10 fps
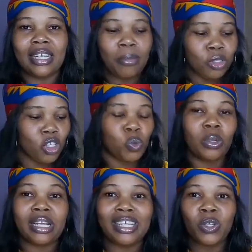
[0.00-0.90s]
Let me just
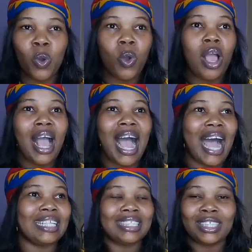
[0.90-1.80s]
quickly go
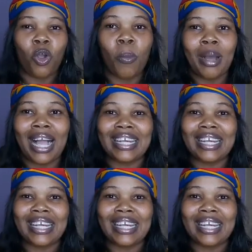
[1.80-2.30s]
and come back.